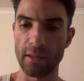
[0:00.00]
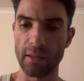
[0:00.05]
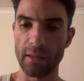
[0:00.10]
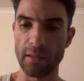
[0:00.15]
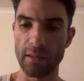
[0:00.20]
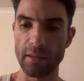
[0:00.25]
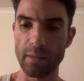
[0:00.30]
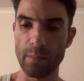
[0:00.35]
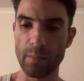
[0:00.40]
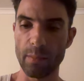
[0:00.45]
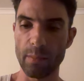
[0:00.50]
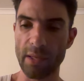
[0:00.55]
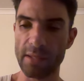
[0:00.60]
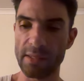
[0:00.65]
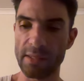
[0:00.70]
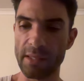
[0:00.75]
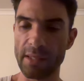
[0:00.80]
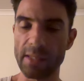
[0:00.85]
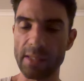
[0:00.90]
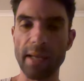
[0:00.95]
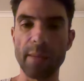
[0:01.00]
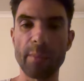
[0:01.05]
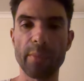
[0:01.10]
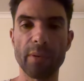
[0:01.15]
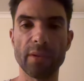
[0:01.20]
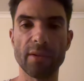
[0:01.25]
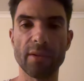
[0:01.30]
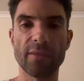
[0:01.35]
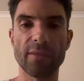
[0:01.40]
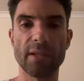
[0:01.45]
the biggest
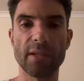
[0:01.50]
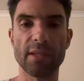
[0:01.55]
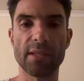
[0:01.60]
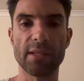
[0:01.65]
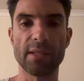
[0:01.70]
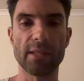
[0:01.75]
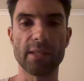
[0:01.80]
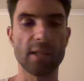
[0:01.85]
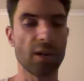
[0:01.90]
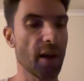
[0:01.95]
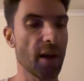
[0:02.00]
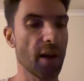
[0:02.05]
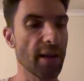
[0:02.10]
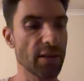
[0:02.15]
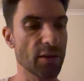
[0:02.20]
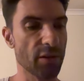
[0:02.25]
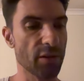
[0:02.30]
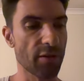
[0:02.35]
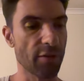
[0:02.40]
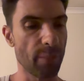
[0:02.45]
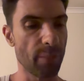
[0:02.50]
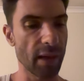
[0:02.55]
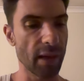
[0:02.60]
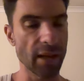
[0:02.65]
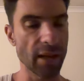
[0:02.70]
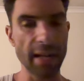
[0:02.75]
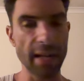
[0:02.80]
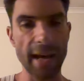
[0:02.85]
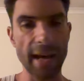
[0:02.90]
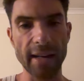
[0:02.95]
example of this is the idea of being
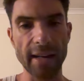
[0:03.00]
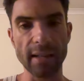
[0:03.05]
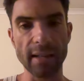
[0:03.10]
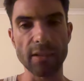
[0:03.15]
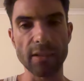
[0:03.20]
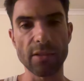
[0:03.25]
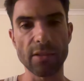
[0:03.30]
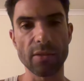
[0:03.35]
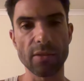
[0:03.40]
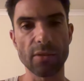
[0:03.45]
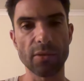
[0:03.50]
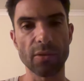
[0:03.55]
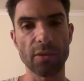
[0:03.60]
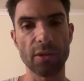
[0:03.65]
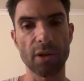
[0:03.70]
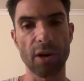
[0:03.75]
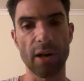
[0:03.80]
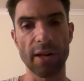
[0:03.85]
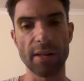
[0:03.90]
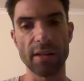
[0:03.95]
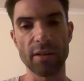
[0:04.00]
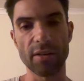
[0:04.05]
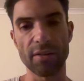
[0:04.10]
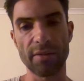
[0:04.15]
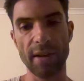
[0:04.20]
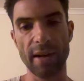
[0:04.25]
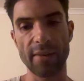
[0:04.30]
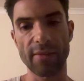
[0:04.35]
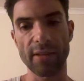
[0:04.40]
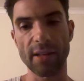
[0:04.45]
an addict or the idea of
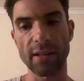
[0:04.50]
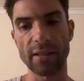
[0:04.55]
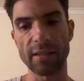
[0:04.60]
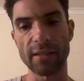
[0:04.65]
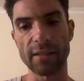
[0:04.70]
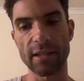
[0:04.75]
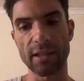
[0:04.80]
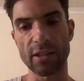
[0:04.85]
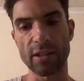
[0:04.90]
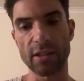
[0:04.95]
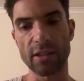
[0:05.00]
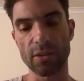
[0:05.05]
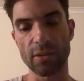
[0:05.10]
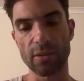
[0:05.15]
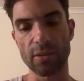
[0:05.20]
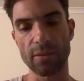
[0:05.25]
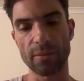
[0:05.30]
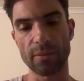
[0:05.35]
having an addiction.